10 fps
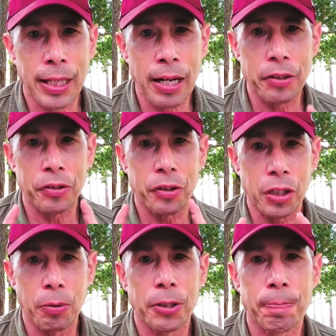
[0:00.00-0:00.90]
That is
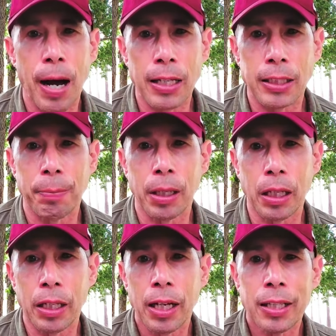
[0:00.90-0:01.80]
your
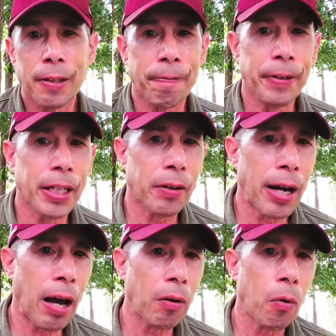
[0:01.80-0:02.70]
responsibility to
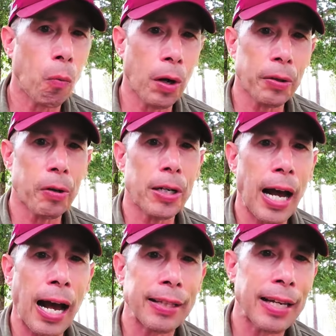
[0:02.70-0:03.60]
figure out whether or
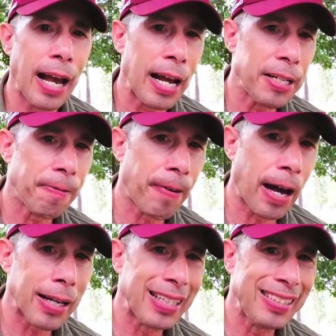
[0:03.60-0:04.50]
not the
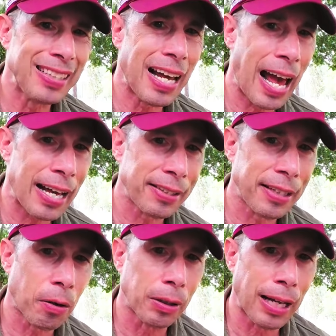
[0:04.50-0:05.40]
HVAC is an
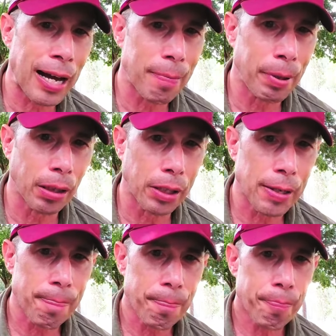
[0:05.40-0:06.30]
asset or
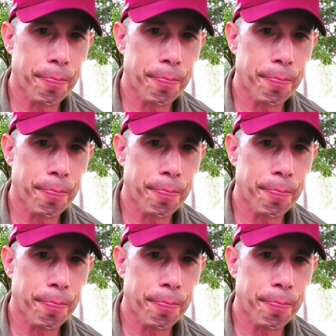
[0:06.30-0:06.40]
liability.